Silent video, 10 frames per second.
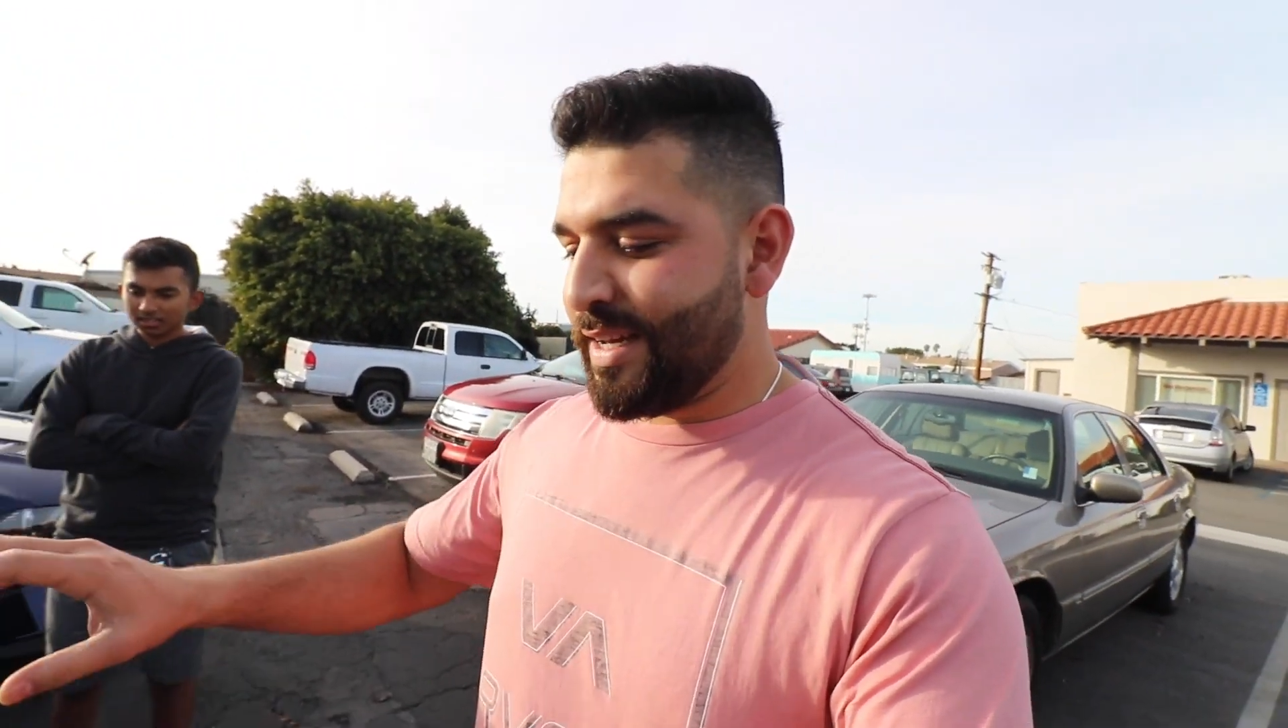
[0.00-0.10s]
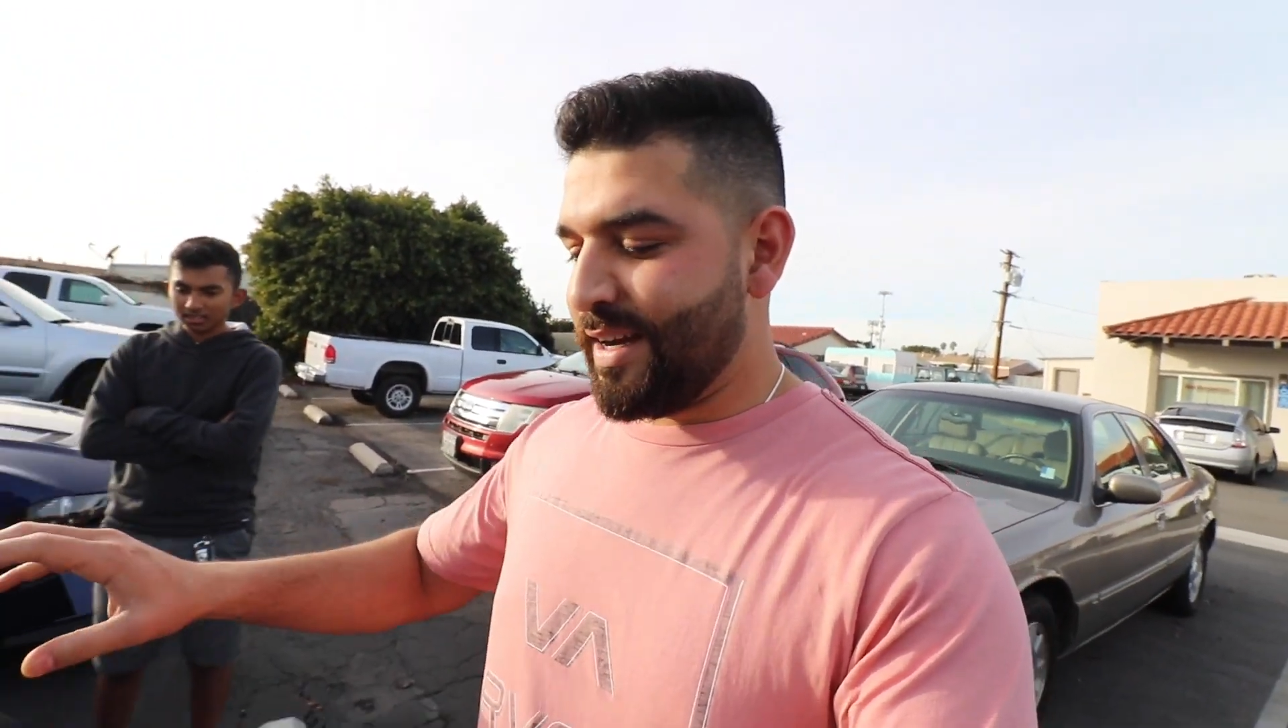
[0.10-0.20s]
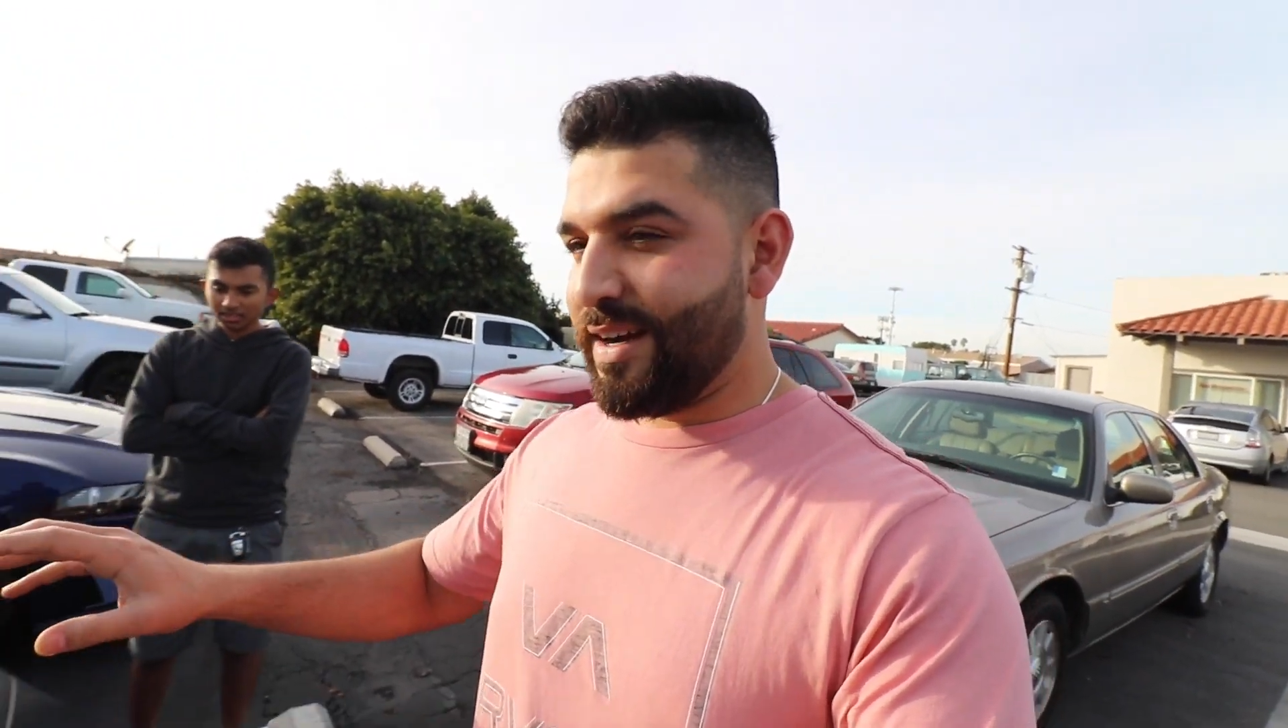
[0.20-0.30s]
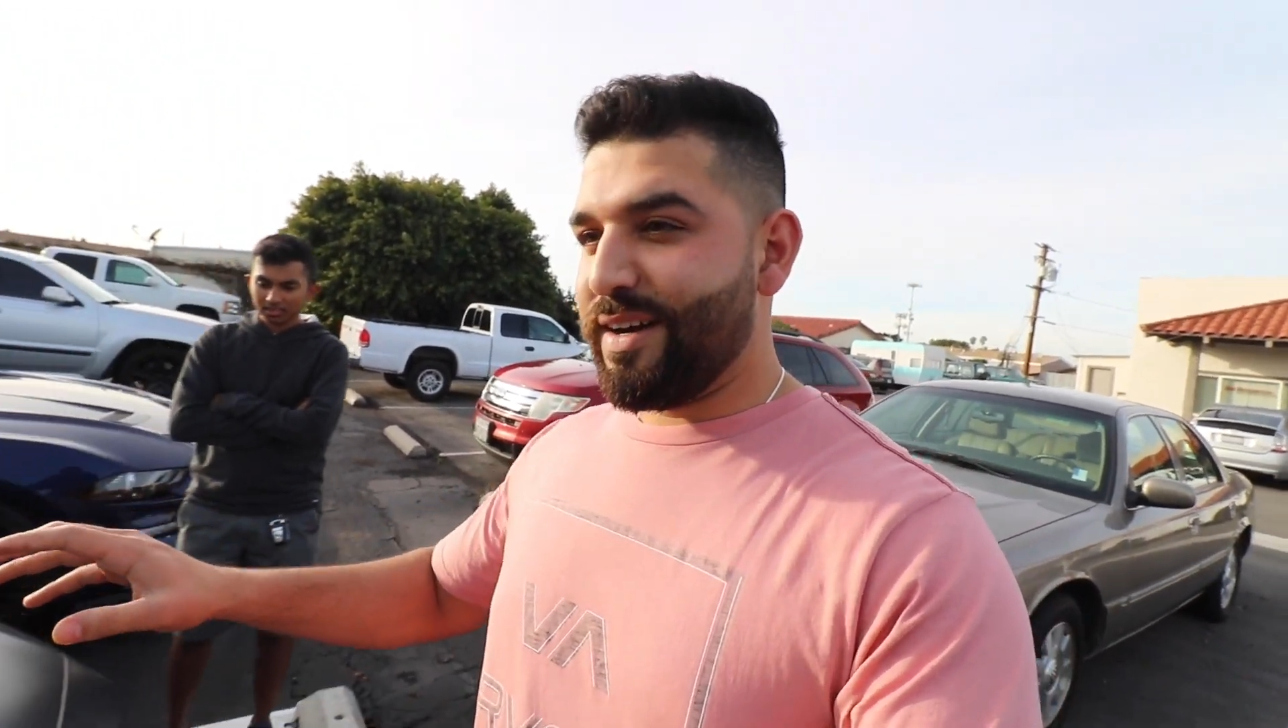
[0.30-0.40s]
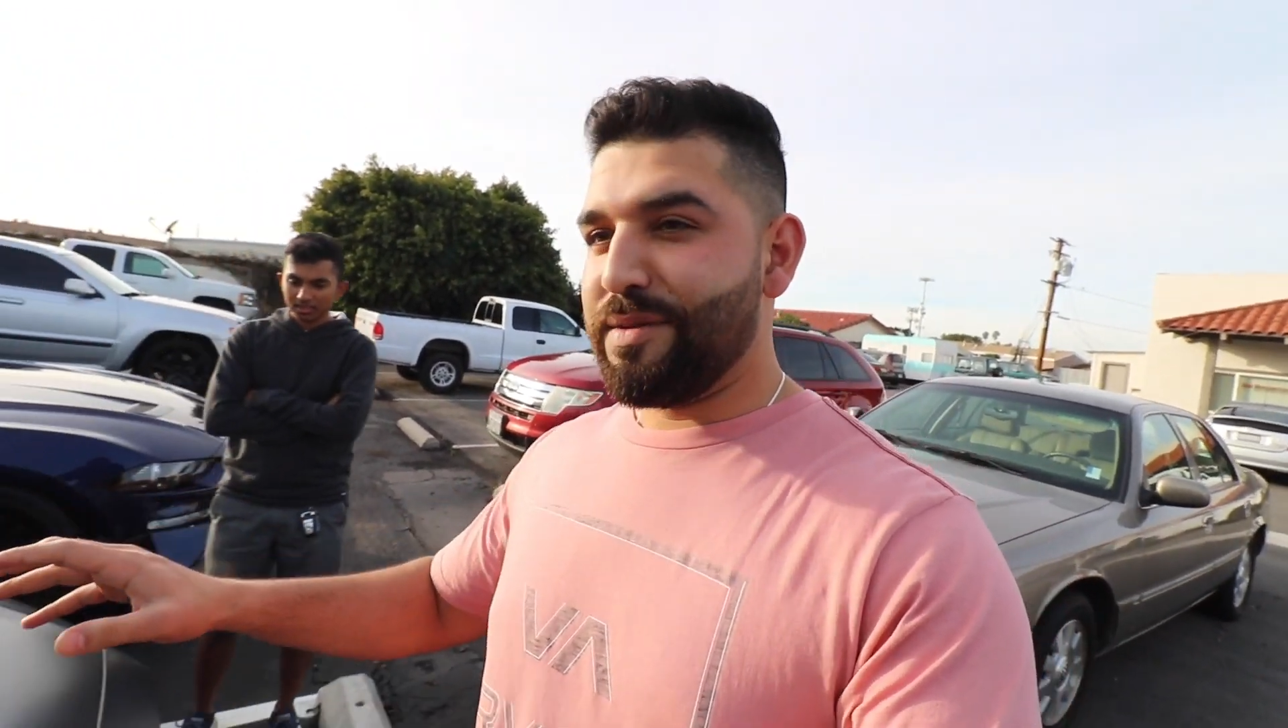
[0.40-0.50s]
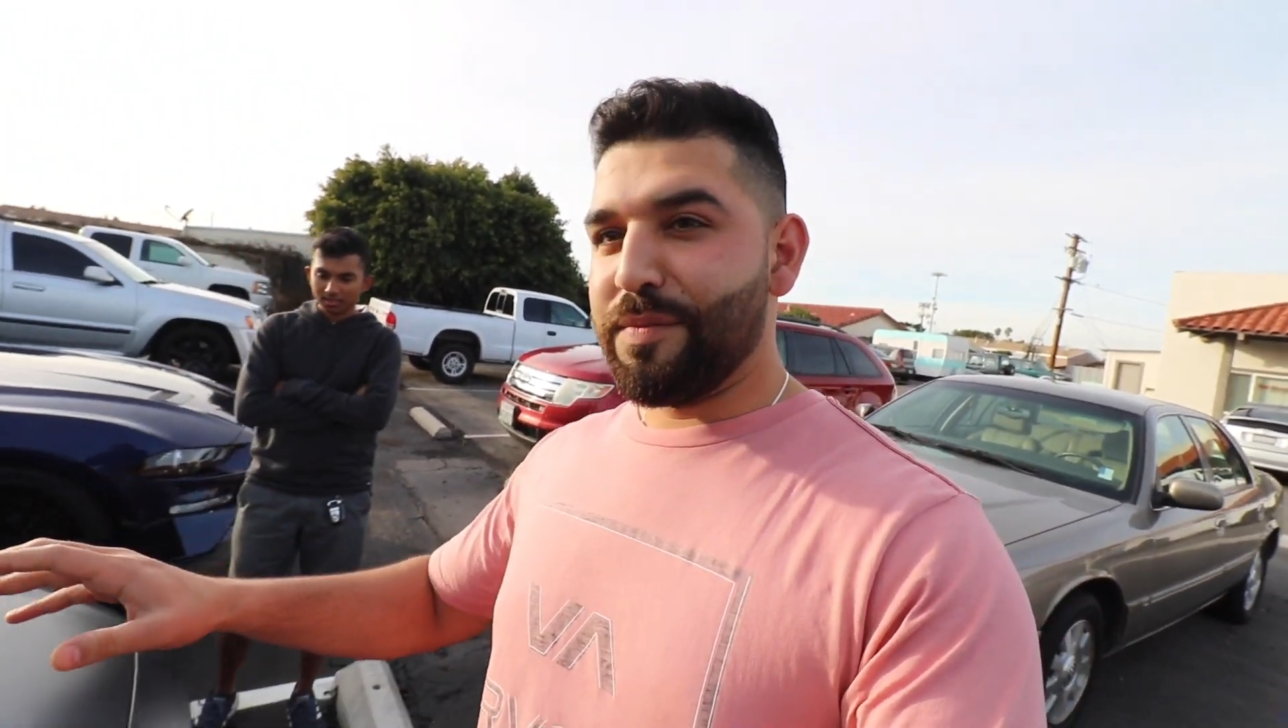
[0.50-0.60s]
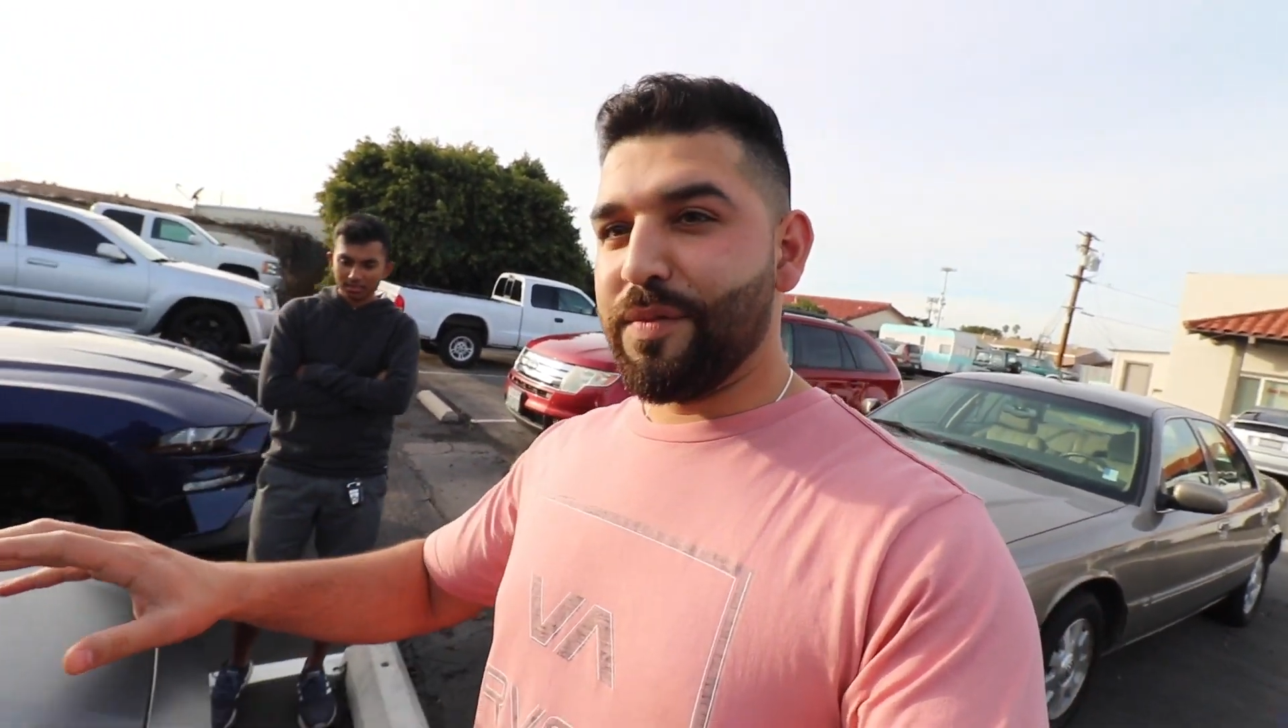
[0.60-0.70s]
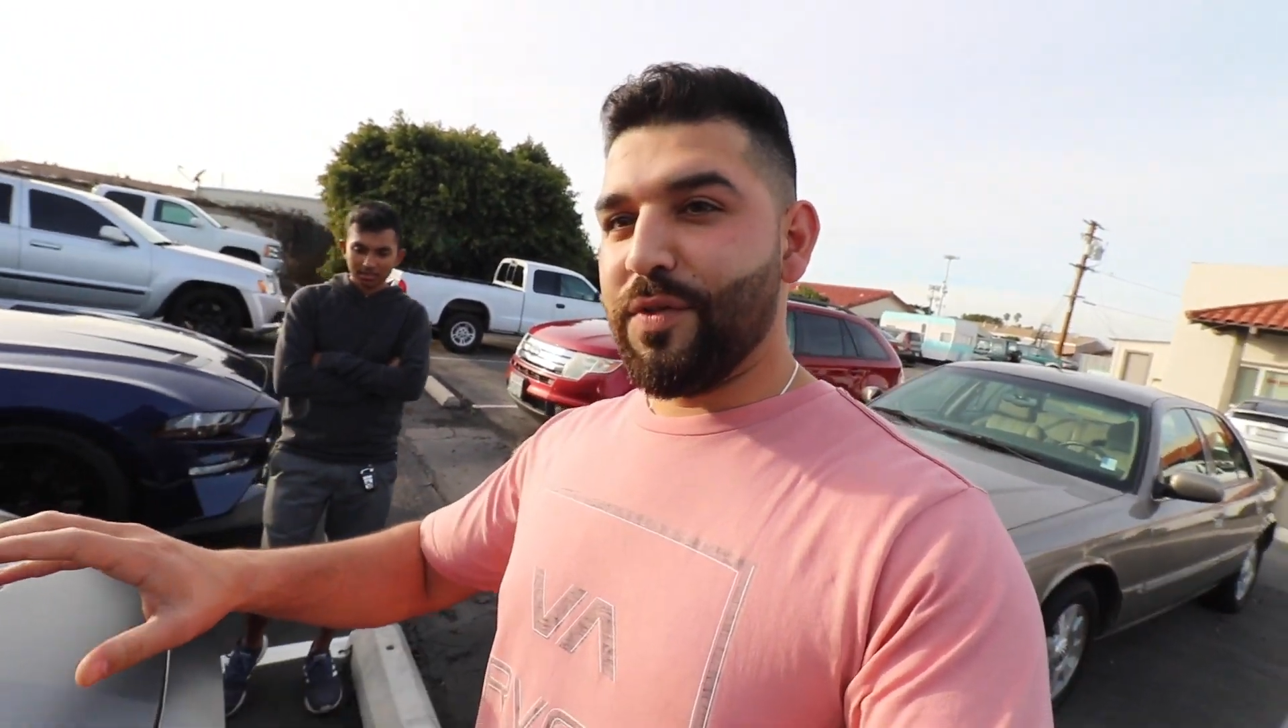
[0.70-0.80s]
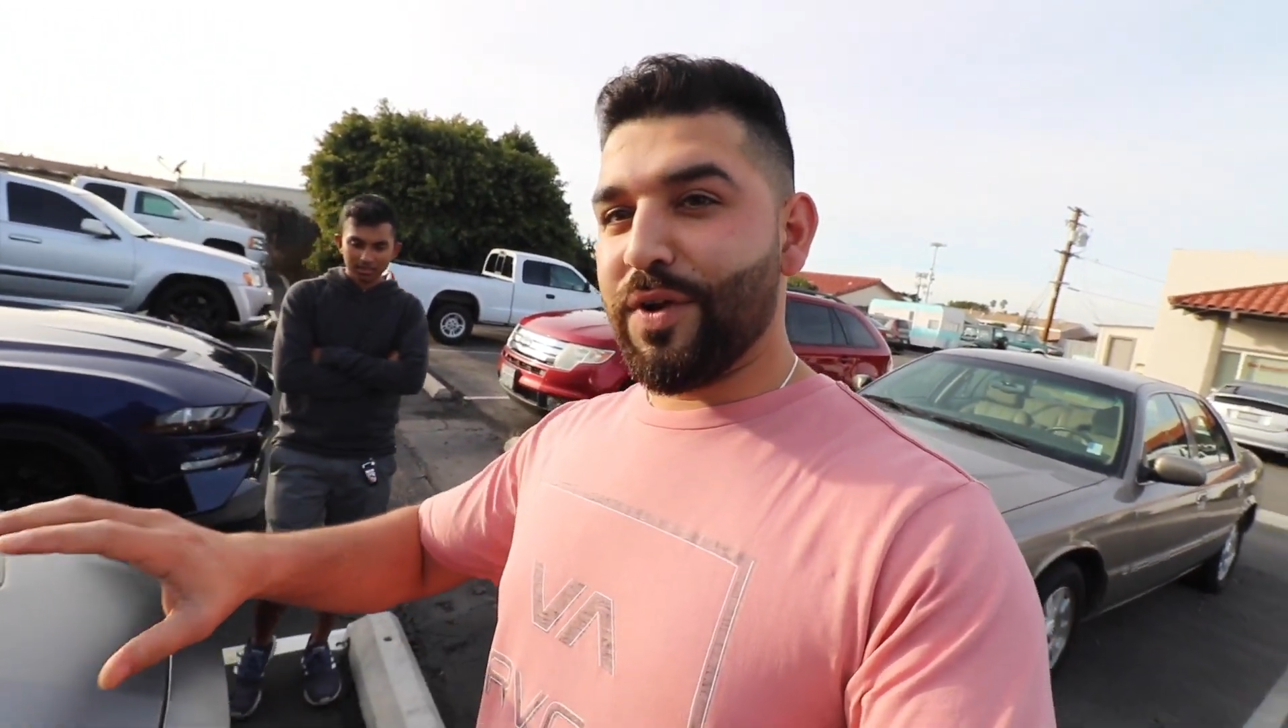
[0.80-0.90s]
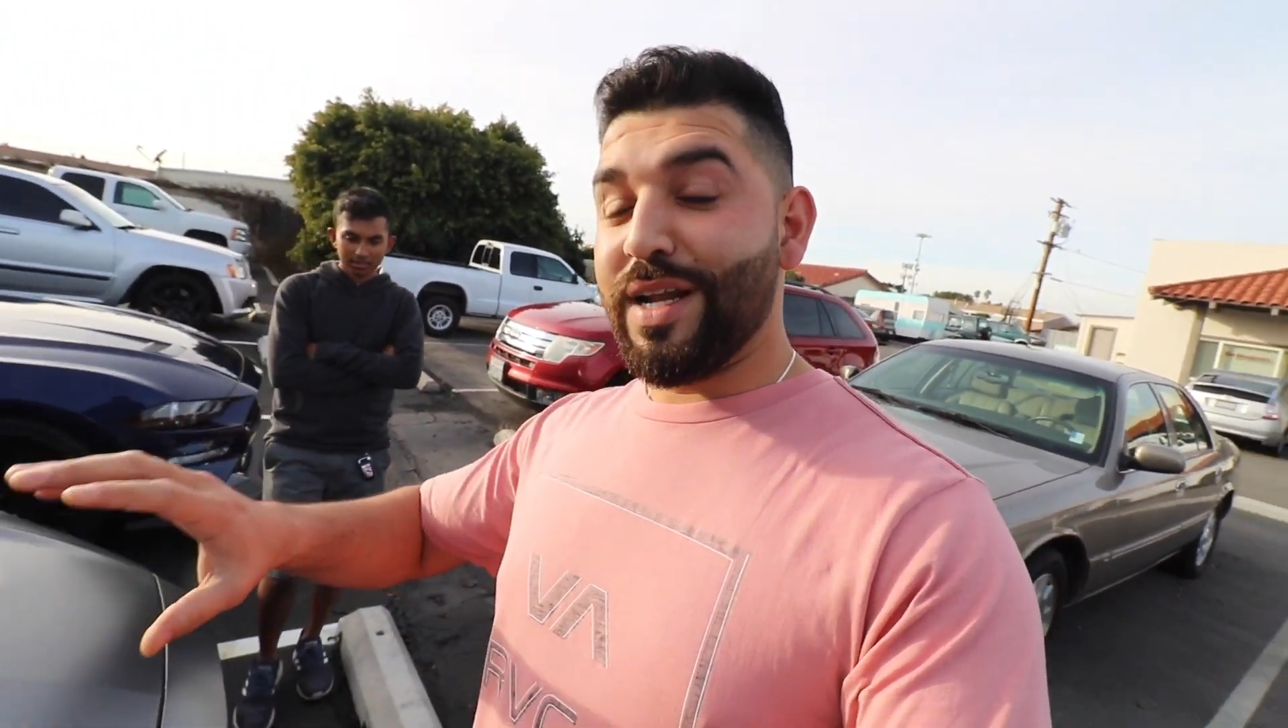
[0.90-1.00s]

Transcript: they're